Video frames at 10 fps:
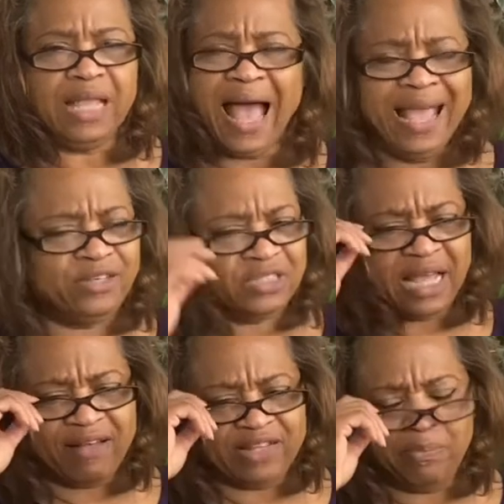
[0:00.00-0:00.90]
I used to
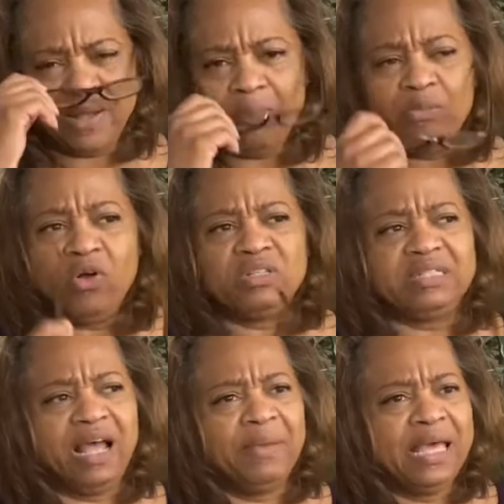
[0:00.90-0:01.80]
have that problem all the
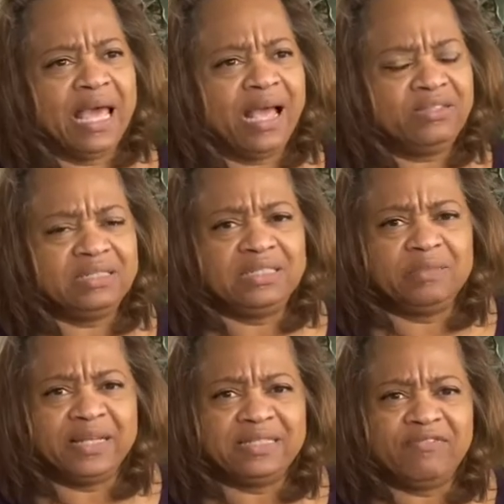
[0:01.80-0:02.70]
time. I used to say to
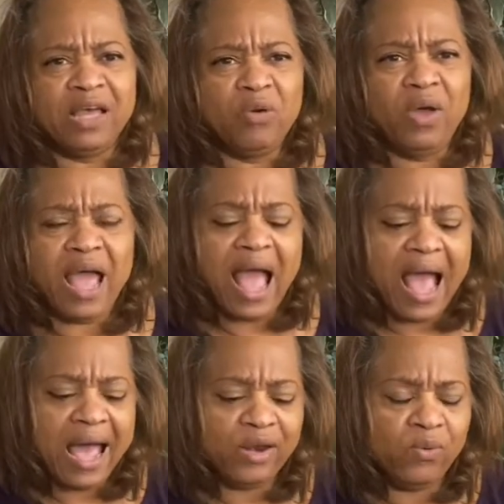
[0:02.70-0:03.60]
myself, well,
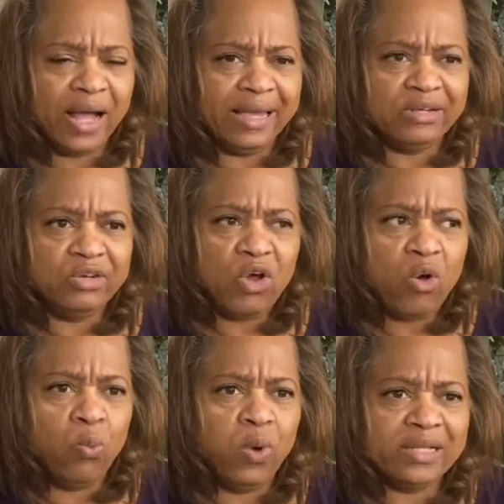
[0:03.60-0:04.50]
how do I
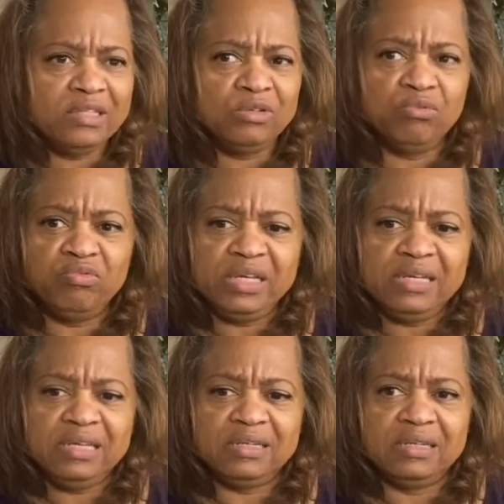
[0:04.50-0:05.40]
know what to
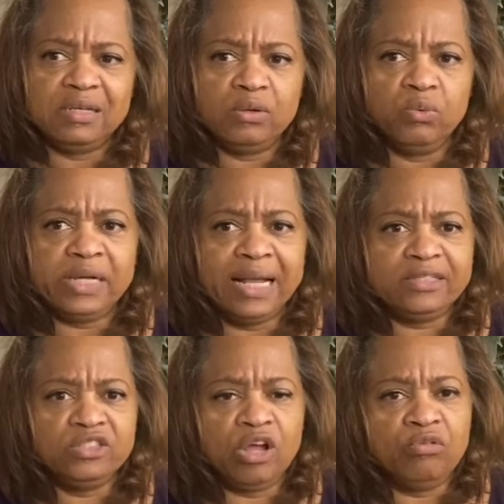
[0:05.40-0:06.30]
read when I
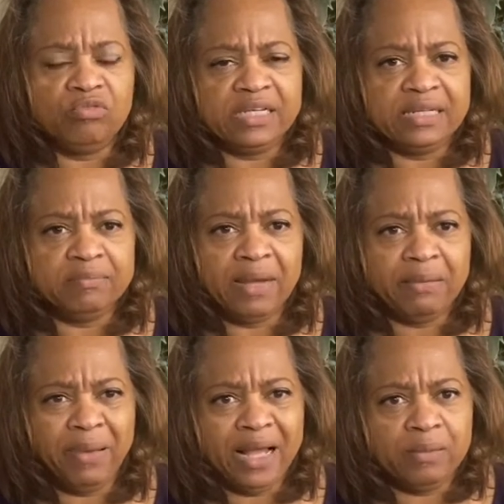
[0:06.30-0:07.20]
start reading my
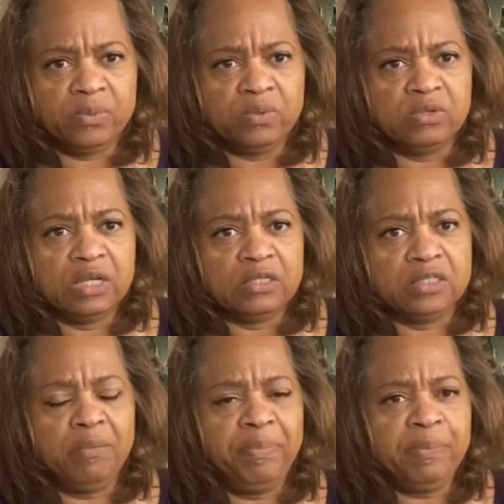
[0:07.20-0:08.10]
Bible?
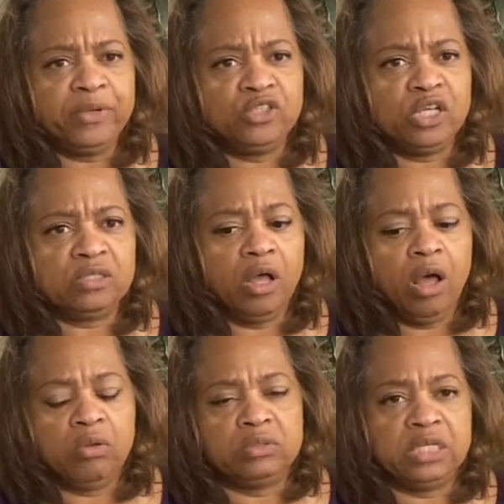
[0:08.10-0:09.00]
Some people just,
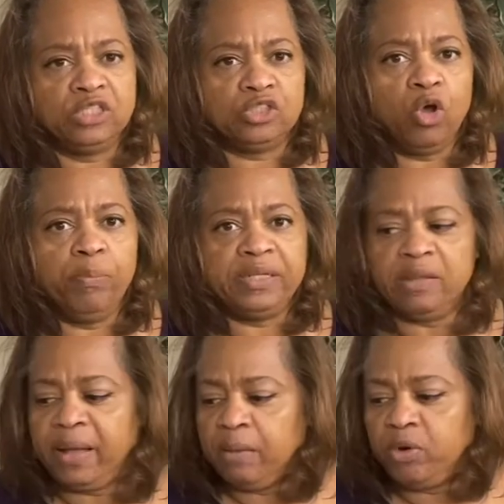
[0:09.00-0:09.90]
oh, they just open the
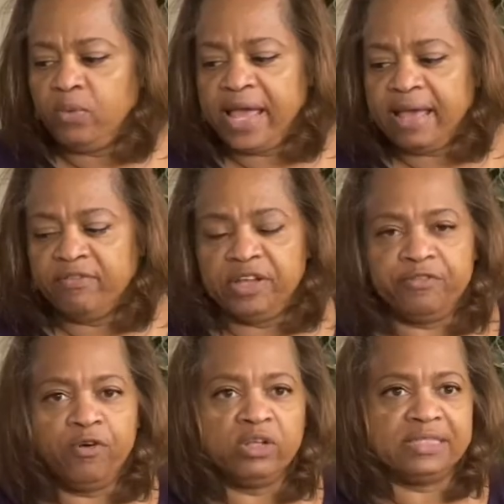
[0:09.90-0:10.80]
Bible wherever it
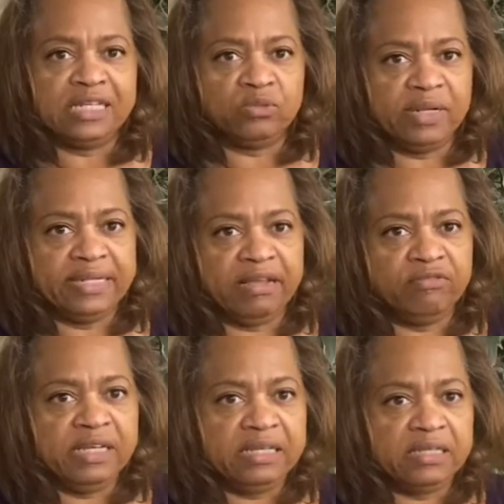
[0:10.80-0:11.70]
falls, that's what they
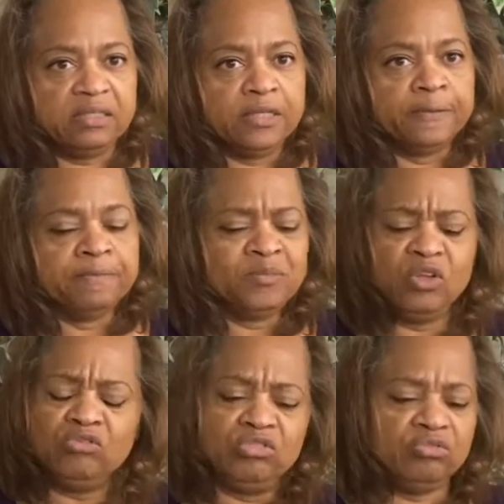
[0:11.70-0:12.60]
read.
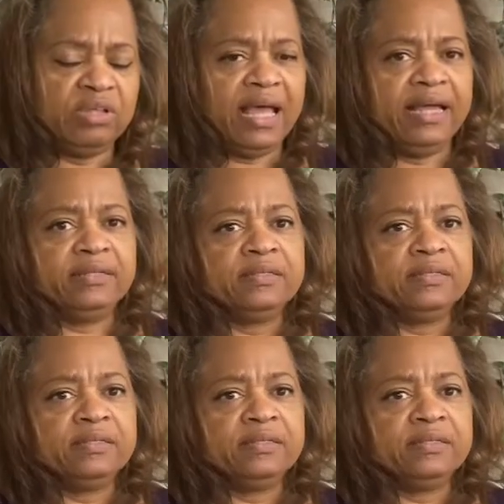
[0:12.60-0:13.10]
Don't do that.